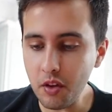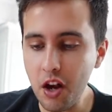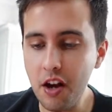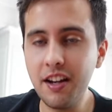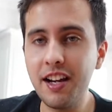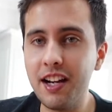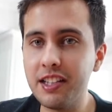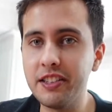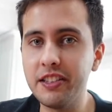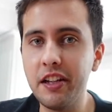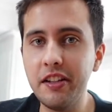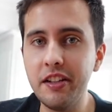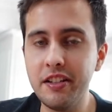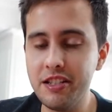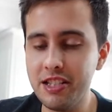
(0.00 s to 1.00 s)
Oh yeah, I
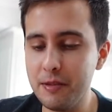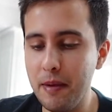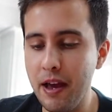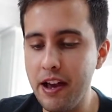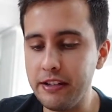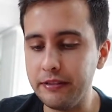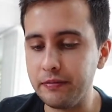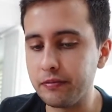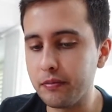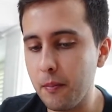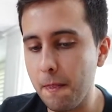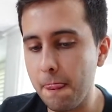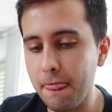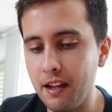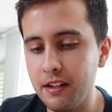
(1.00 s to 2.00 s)
studied in Spain
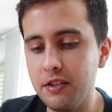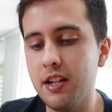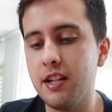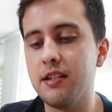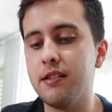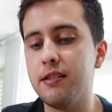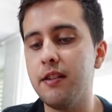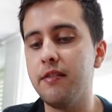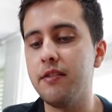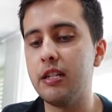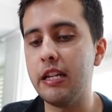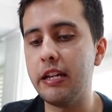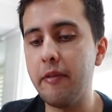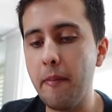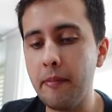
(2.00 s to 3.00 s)
in
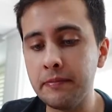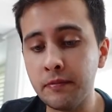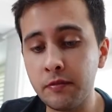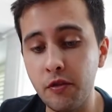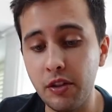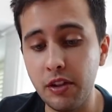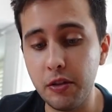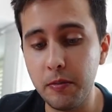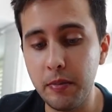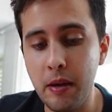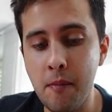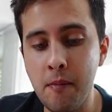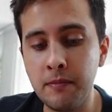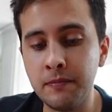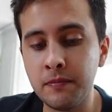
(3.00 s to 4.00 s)
2017 for a little bit.
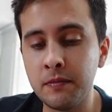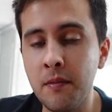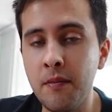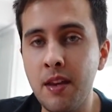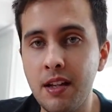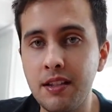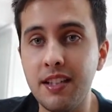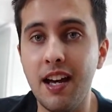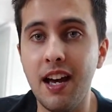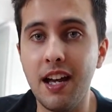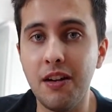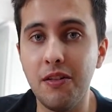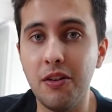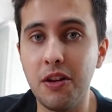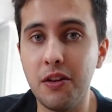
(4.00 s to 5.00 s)
So I had a
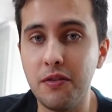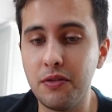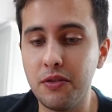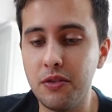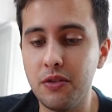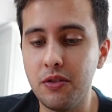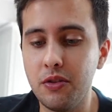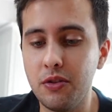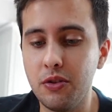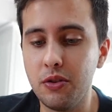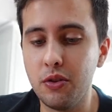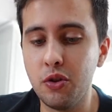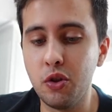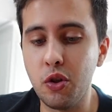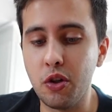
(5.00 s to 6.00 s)
lot of
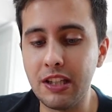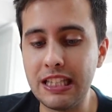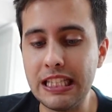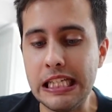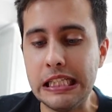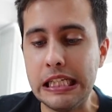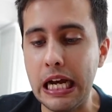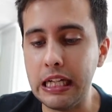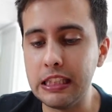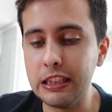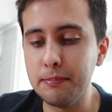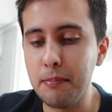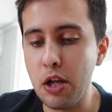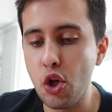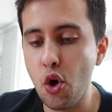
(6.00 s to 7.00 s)
Tortilla
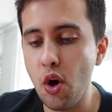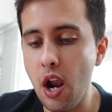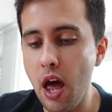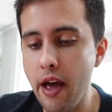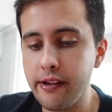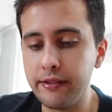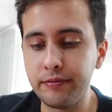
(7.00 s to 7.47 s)
Espanola